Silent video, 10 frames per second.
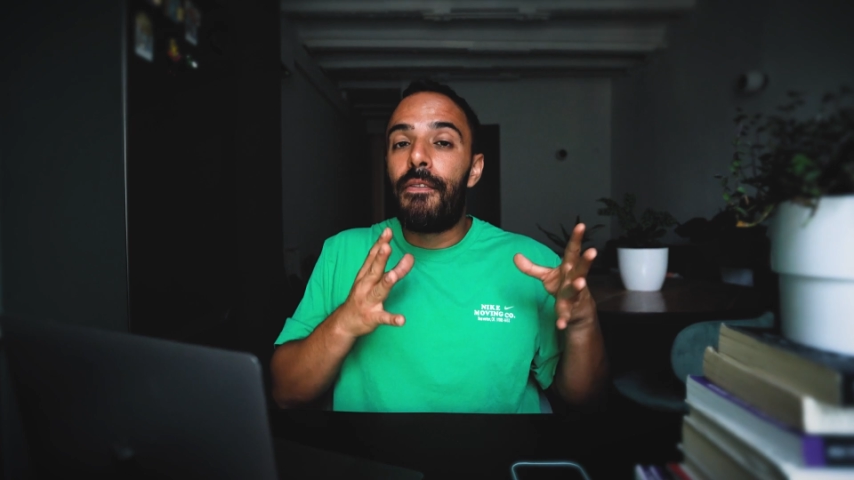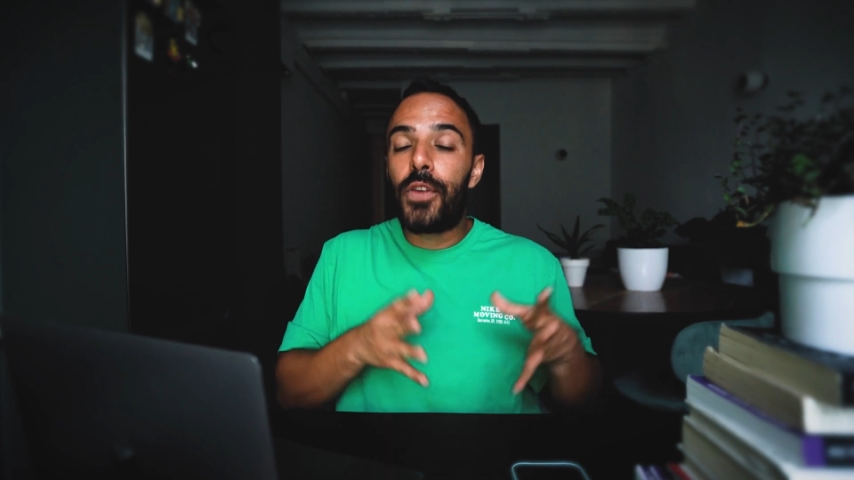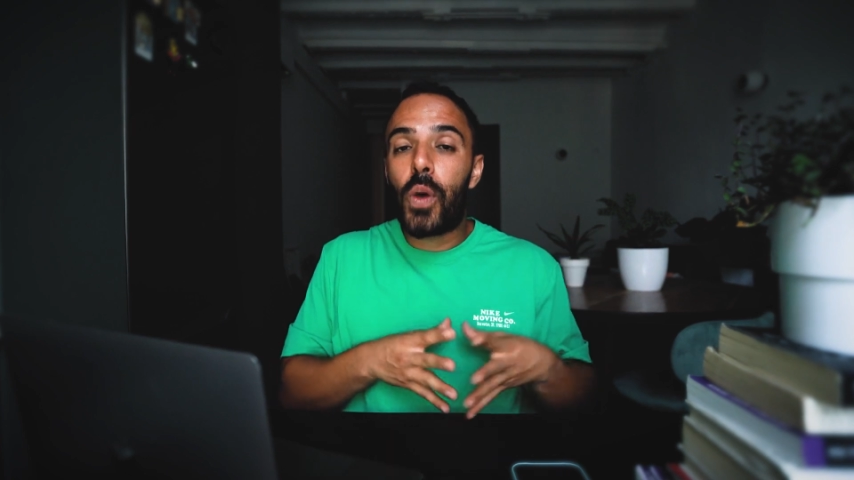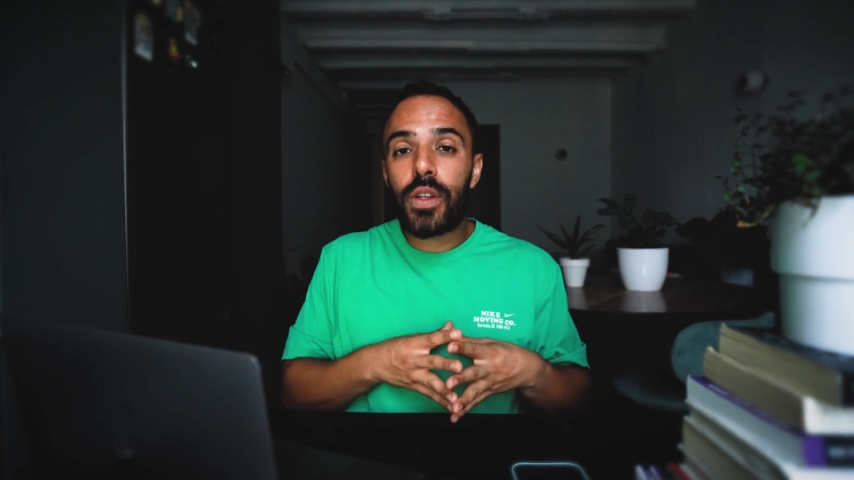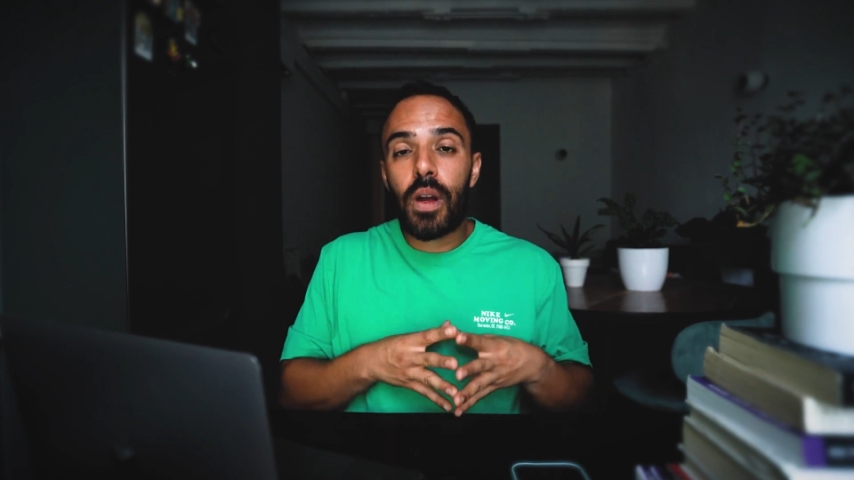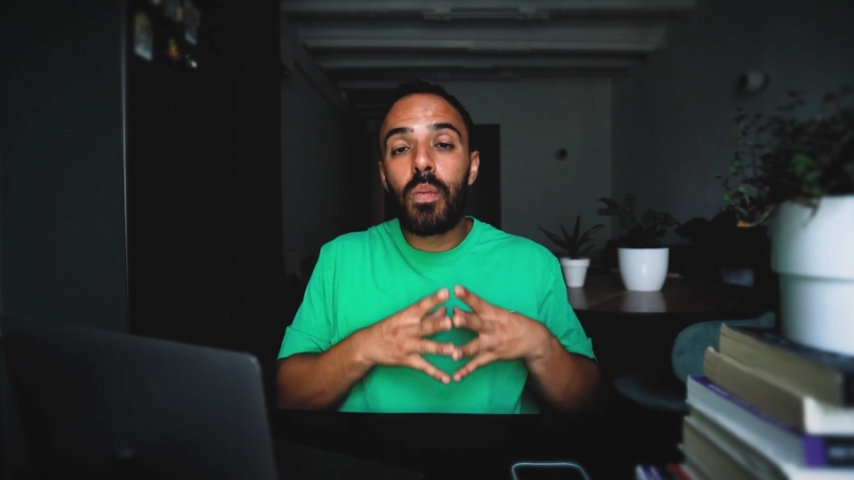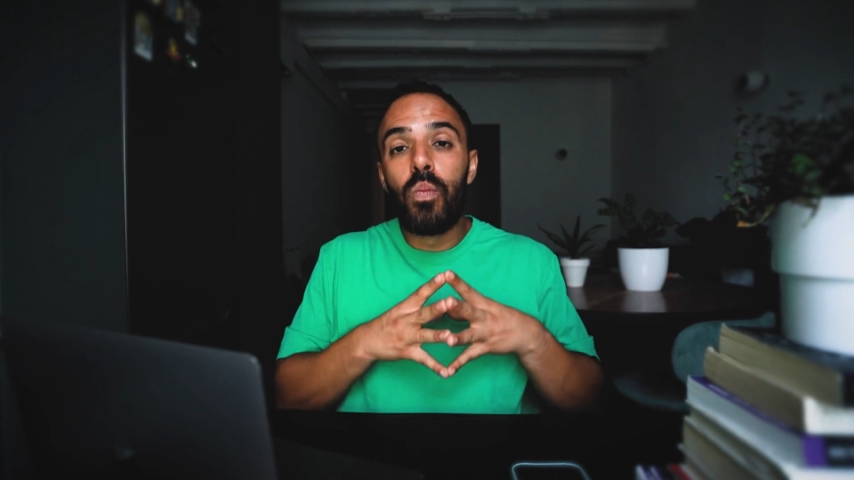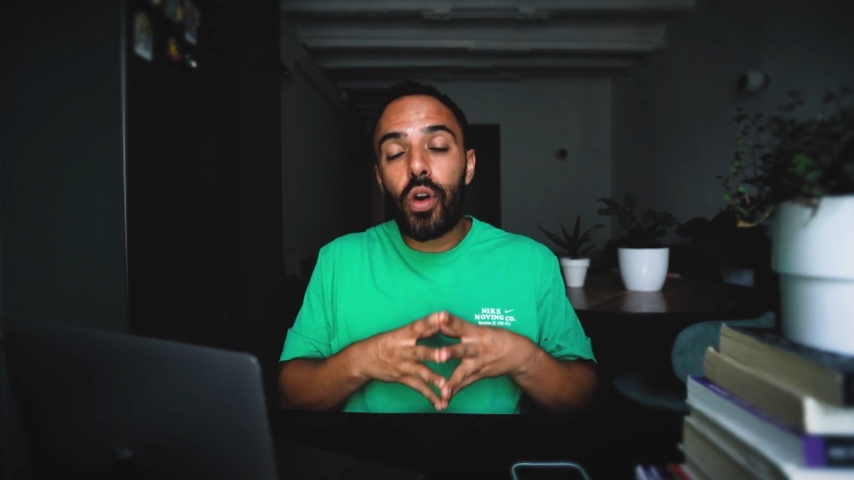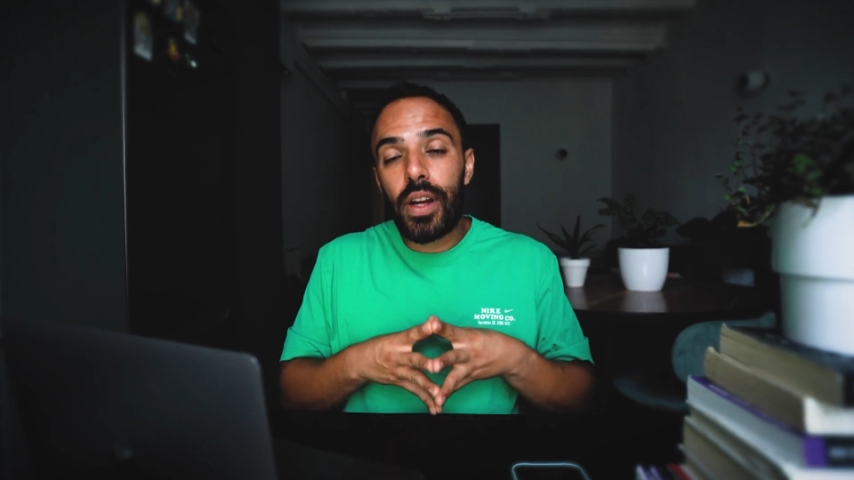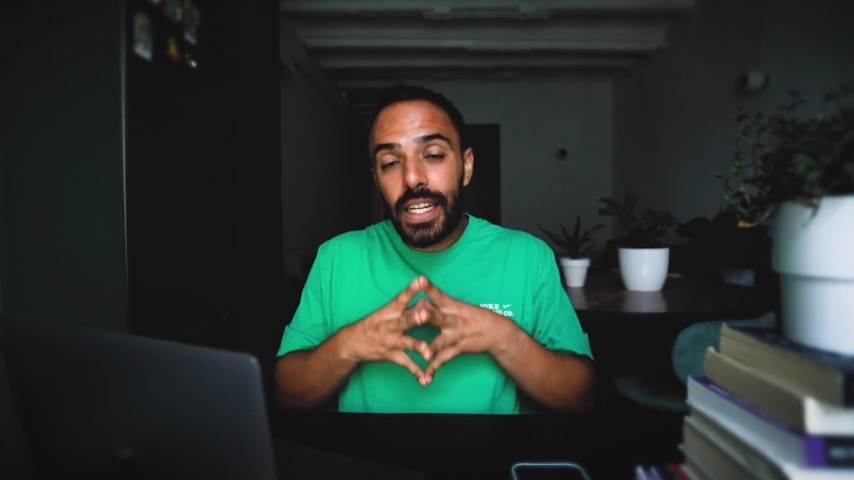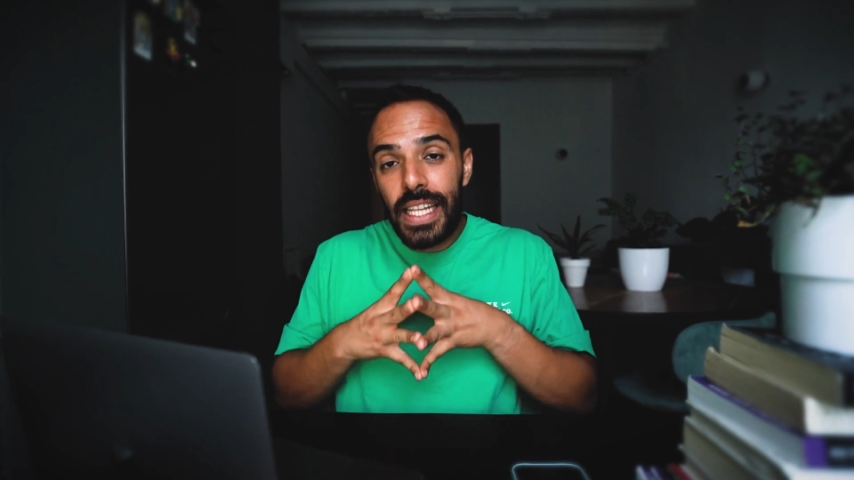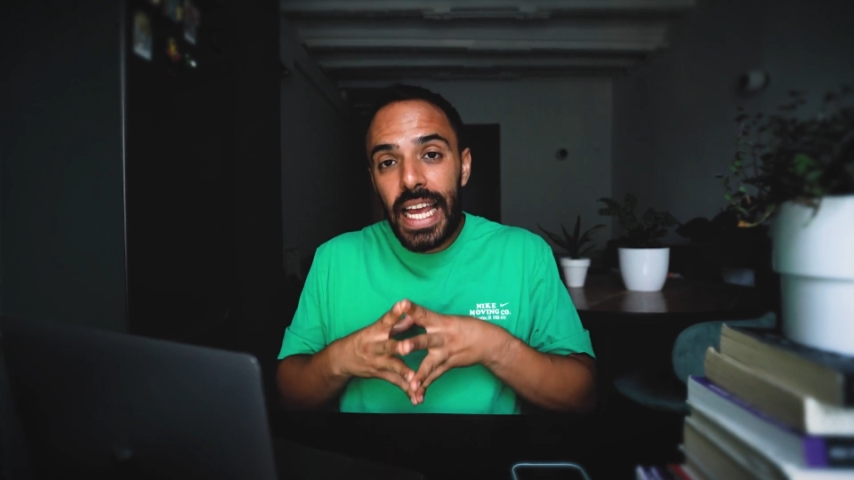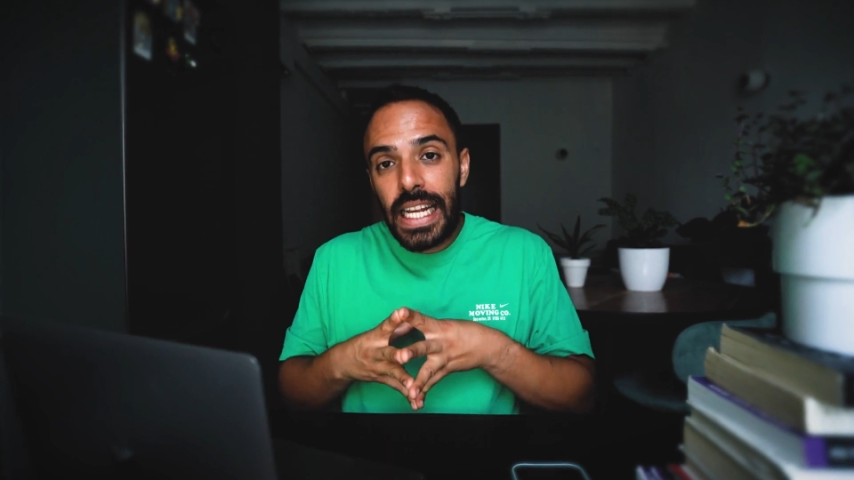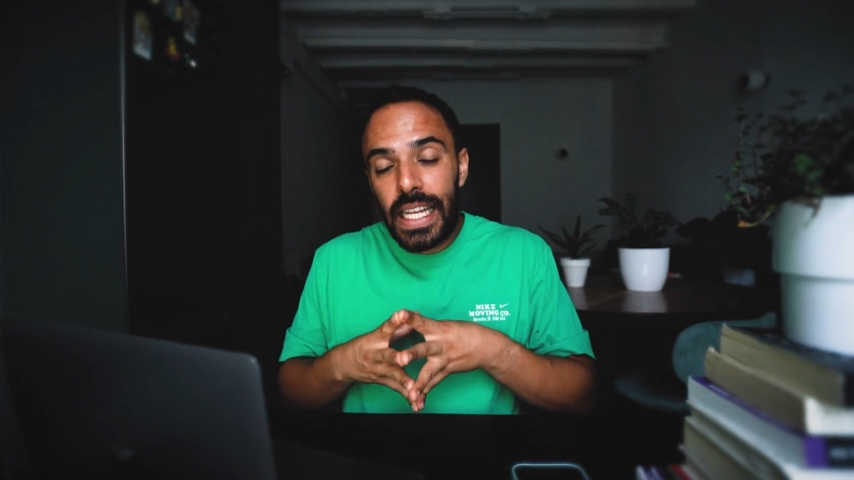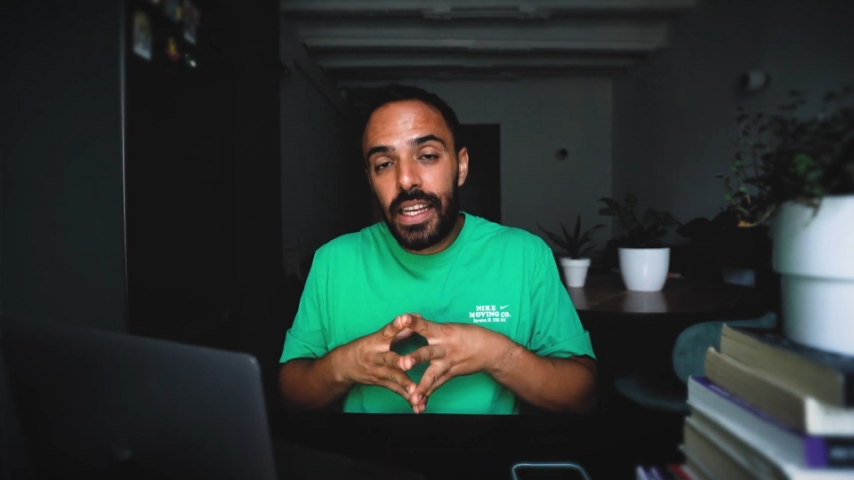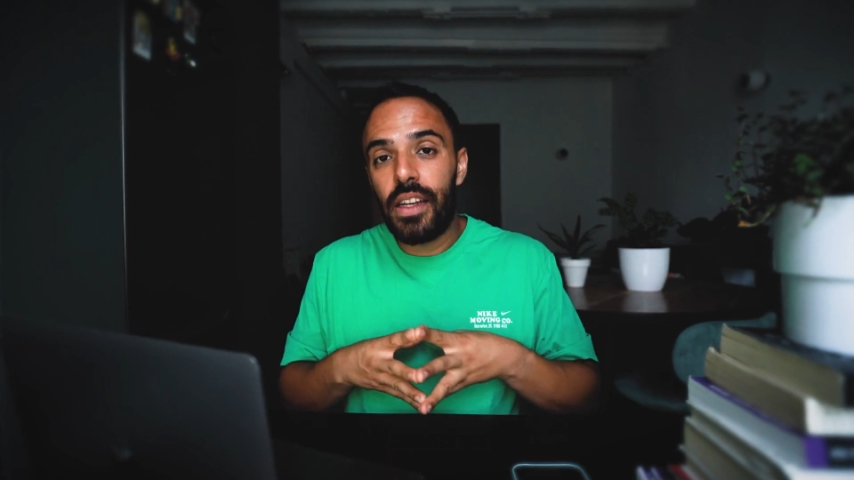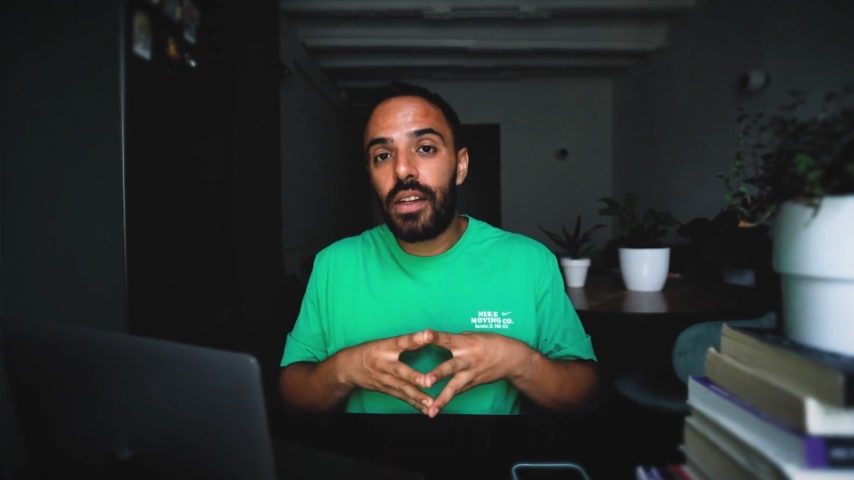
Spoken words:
and viewers are more likely